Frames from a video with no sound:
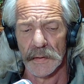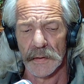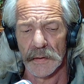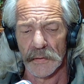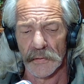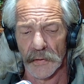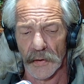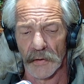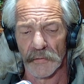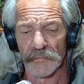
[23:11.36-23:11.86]

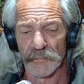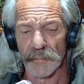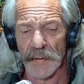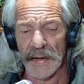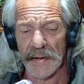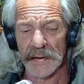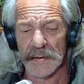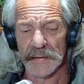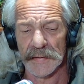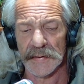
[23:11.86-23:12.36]
Love
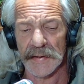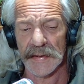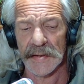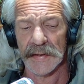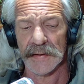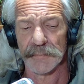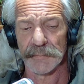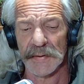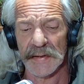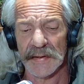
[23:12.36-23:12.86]
may
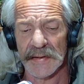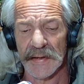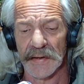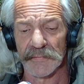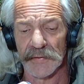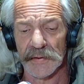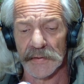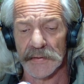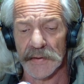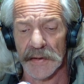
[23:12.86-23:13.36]
indeed be give
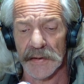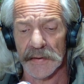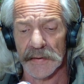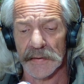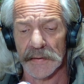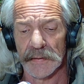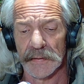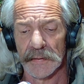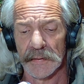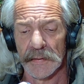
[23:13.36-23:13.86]
and
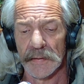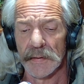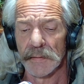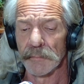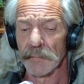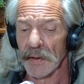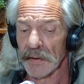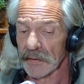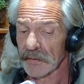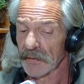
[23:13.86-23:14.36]
take,
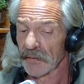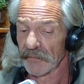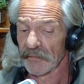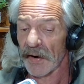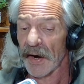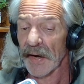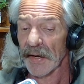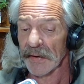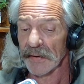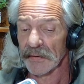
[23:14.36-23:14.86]
but
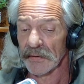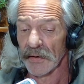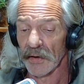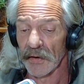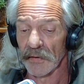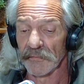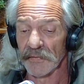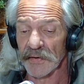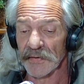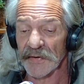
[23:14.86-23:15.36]
divine
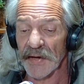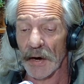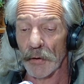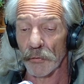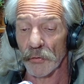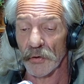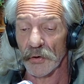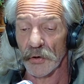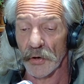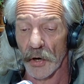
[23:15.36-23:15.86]
love is
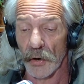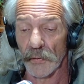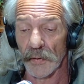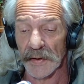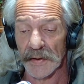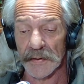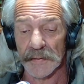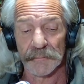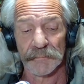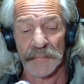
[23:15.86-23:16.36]

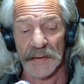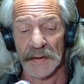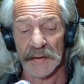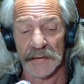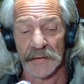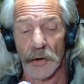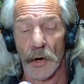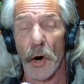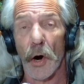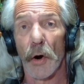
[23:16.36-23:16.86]
outgoing
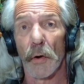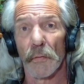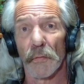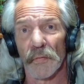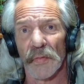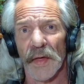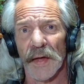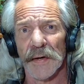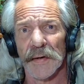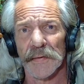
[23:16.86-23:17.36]
in all
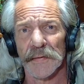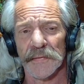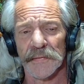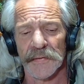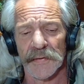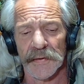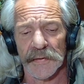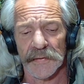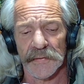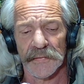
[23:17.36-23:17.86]
that it
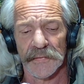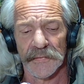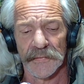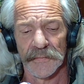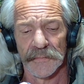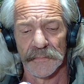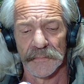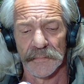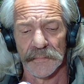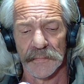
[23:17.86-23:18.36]
seeks.
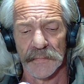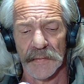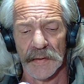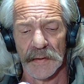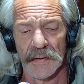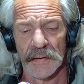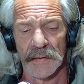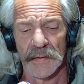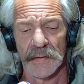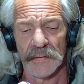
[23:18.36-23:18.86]

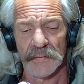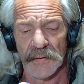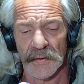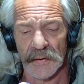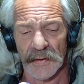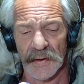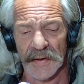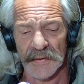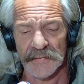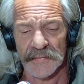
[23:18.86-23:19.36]
The
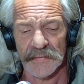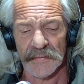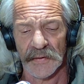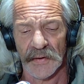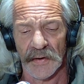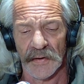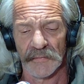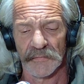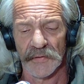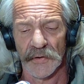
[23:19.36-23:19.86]
less
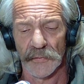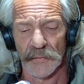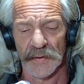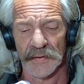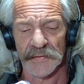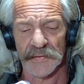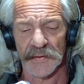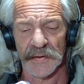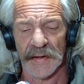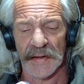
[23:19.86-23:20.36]
love there
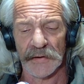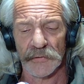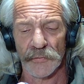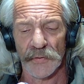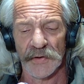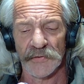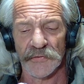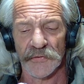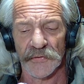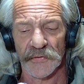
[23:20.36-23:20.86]
is in a
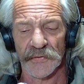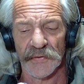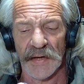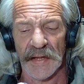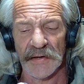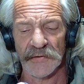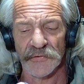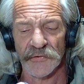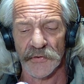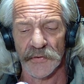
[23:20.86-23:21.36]
creature's
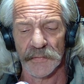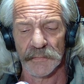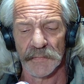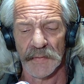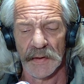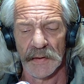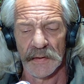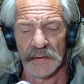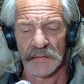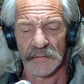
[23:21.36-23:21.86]
nature,
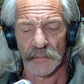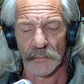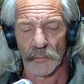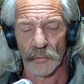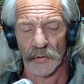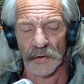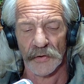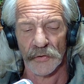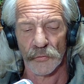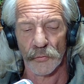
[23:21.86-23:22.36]
the
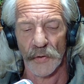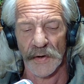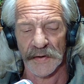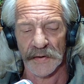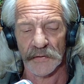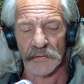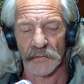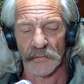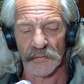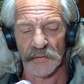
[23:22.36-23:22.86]
more
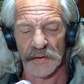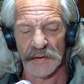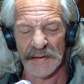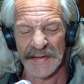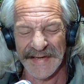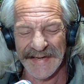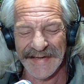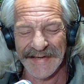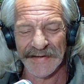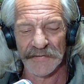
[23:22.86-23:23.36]
critical the
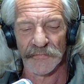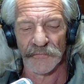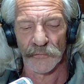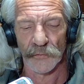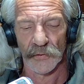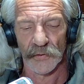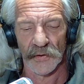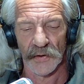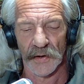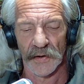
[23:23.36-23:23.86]
need
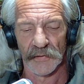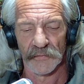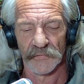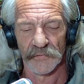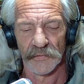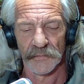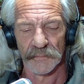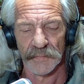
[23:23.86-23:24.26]
for love,